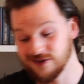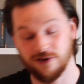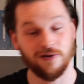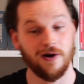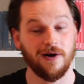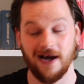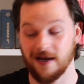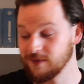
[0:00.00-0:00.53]
don't know
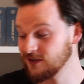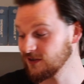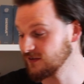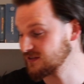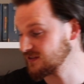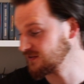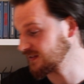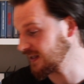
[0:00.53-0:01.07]
how Happy
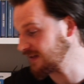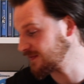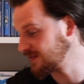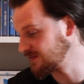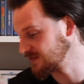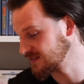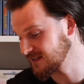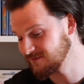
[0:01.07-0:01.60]
Console Gamer
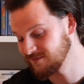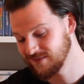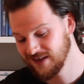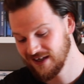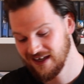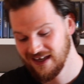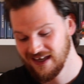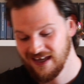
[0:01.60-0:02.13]
does it.
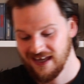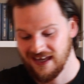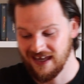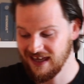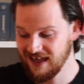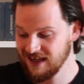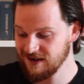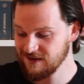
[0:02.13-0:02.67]

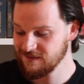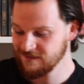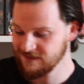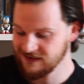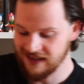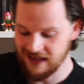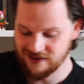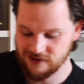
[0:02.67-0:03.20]

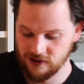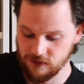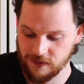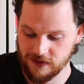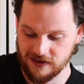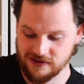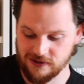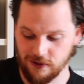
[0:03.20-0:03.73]
Next up, we're
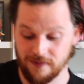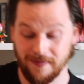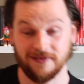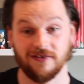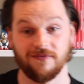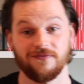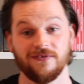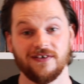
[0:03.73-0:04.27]
going to talk about
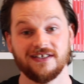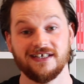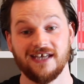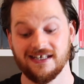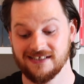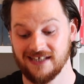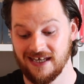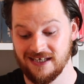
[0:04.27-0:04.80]
the
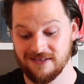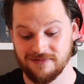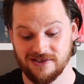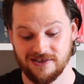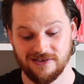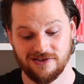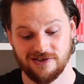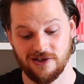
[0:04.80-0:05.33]
3DS
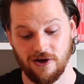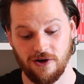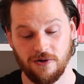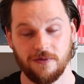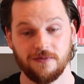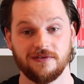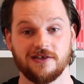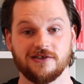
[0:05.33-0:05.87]
games.
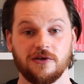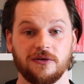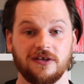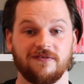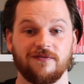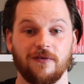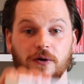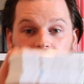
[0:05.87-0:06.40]
So there's only
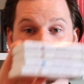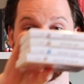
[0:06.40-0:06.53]
4